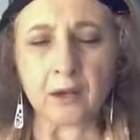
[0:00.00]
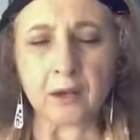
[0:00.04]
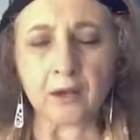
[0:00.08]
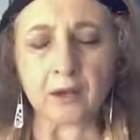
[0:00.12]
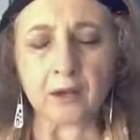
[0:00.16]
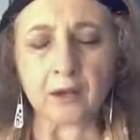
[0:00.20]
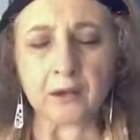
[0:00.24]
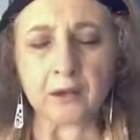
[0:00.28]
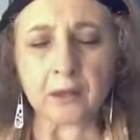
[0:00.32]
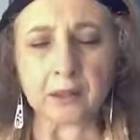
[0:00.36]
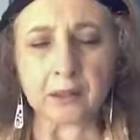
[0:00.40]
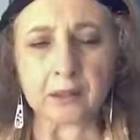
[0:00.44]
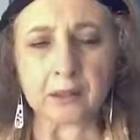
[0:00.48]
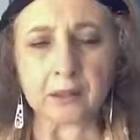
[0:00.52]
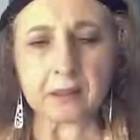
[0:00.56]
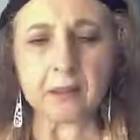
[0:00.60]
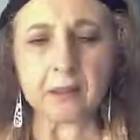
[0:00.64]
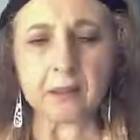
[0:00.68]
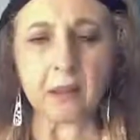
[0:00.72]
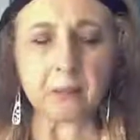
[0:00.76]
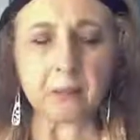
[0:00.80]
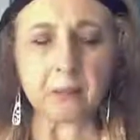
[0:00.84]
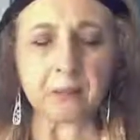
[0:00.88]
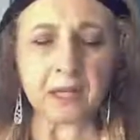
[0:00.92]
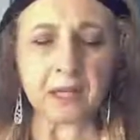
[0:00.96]
that
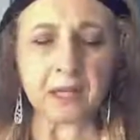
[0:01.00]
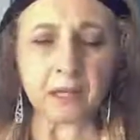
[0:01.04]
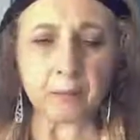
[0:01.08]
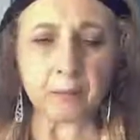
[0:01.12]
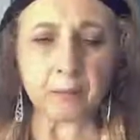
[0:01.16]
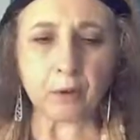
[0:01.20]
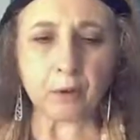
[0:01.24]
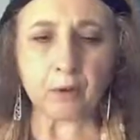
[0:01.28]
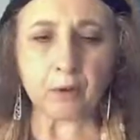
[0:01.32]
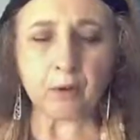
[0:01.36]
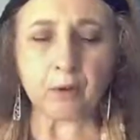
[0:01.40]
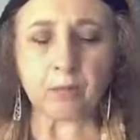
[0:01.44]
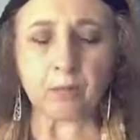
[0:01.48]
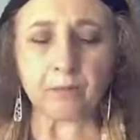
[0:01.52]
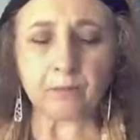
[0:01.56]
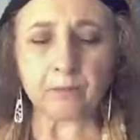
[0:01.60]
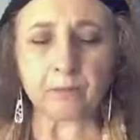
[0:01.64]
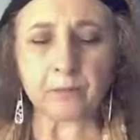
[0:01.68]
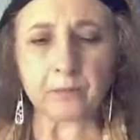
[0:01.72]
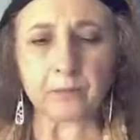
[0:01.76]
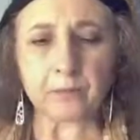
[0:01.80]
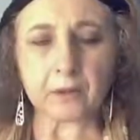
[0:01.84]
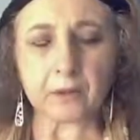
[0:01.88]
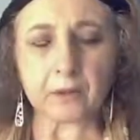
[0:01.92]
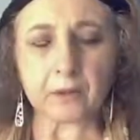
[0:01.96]
some people
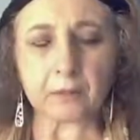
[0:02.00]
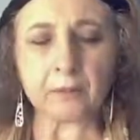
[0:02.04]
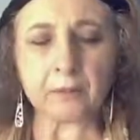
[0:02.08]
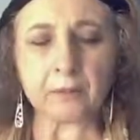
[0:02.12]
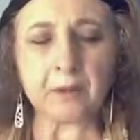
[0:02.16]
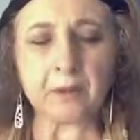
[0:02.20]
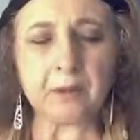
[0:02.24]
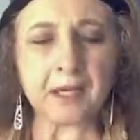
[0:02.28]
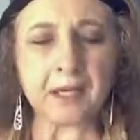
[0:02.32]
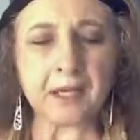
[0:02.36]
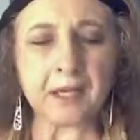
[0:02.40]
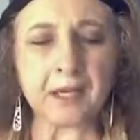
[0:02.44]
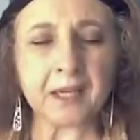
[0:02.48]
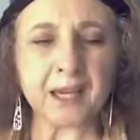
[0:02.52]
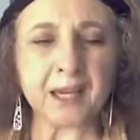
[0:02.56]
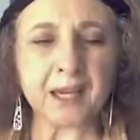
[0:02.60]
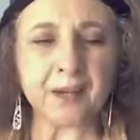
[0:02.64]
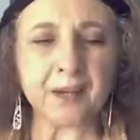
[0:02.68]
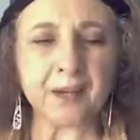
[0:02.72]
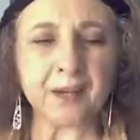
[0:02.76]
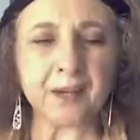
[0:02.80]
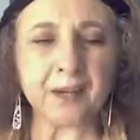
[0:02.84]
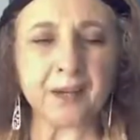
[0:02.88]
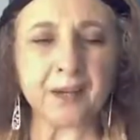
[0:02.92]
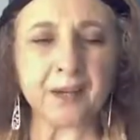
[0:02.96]

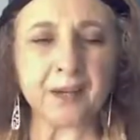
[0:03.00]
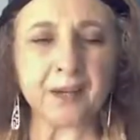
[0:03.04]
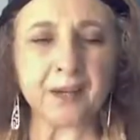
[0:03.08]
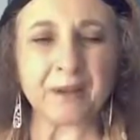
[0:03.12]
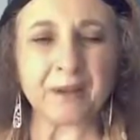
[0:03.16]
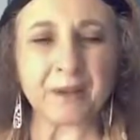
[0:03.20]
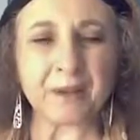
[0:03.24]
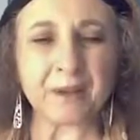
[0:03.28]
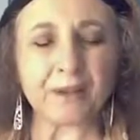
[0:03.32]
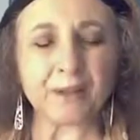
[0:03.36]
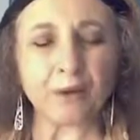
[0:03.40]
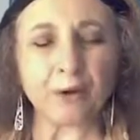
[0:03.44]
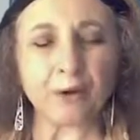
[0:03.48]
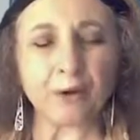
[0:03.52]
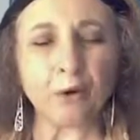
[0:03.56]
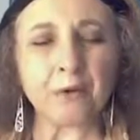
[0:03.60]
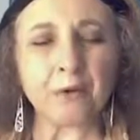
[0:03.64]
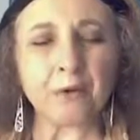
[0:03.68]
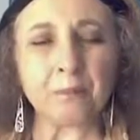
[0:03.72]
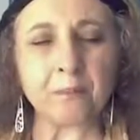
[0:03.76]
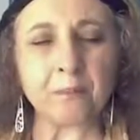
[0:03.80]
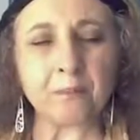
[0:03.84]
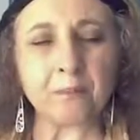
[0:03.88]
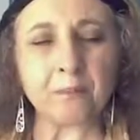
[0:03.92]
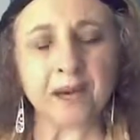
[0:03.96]
believe in some of those
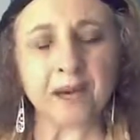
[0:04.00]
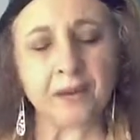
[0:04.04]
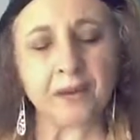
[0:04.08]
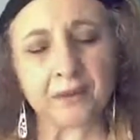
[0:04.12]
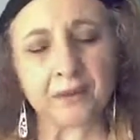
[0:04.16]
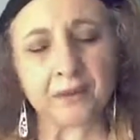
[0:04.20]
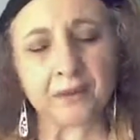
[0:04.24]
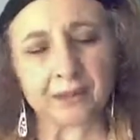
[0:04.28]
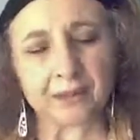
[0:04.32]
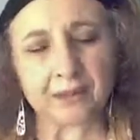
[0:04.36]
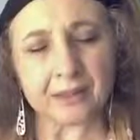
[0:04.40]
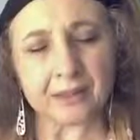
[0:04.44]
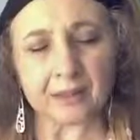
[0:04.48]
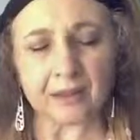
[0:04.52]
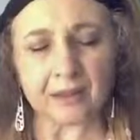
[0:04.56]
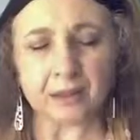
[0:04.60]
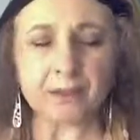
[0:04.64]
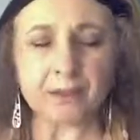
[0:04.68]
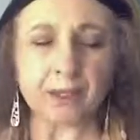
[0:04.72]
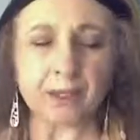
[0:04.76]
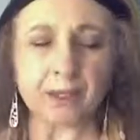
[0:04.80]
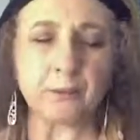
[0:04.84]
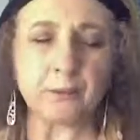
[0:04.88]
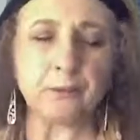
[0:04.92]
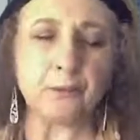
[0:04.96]
old myths,
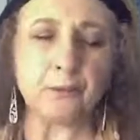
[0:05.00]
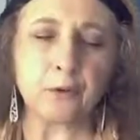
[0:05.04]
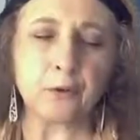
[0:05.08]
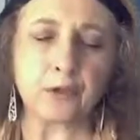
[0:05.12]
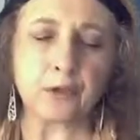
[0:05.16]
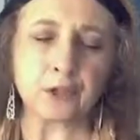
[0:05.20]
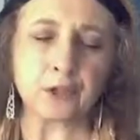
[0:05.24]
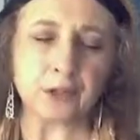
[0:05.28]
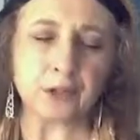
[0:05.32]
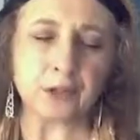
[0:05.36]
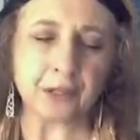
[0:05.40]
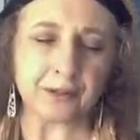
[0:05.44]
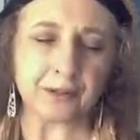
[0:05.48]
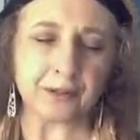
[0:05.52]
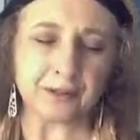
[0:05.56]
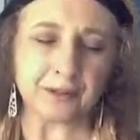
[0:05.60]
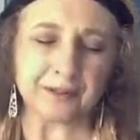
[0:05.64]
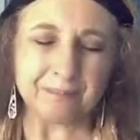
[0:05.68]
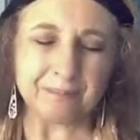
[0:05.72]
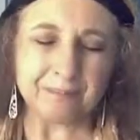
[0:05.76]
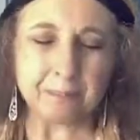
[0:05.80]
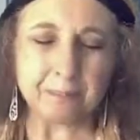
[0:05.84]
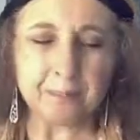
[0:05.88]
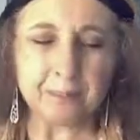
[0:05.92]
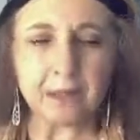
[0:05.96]
those unfortunate
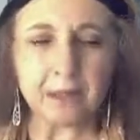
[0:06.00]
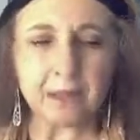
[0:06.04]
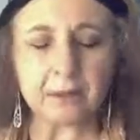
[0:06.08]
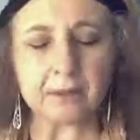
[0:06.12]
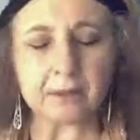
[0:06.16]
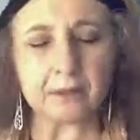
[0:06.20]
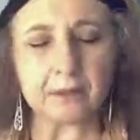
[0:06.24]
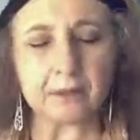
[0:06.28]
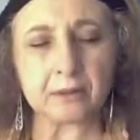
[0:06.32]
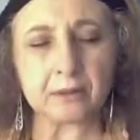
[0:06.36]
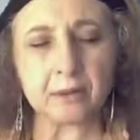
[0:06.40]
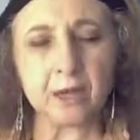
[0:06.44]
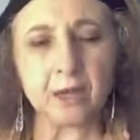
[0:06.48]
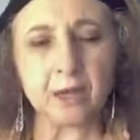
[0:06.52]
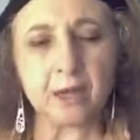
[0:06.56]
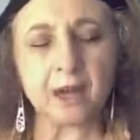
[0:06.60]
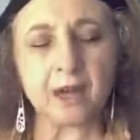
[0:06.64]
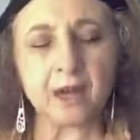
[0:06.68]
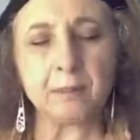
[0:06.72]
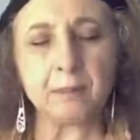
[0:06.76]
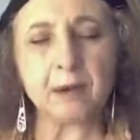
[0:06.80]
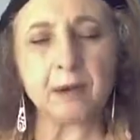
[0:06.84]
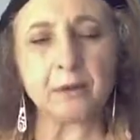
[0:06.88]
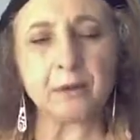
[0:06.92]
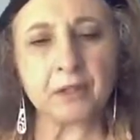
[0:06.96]
myths
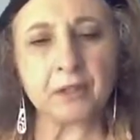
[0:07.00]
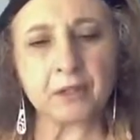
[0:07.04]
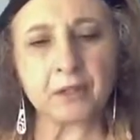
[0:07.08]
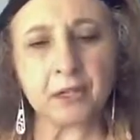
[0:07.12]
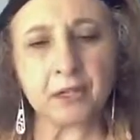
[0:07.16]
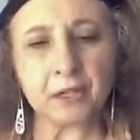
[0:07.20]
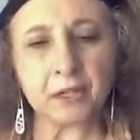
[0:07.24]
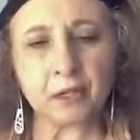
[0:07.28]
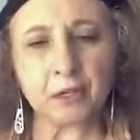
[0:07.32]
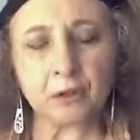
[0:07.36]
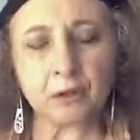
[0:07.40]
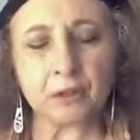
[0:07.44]
about the tarot.